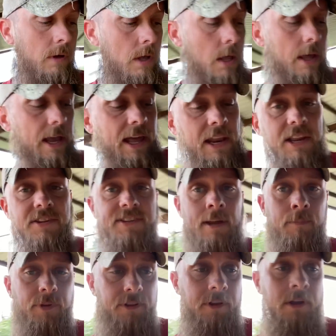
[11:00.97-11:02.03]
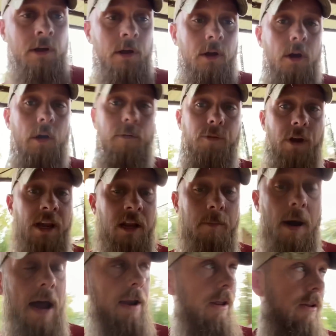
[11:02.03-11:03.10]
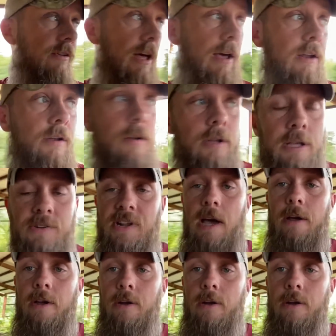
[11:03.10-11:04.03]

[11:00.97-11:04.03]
any sympathy for anybody that is out here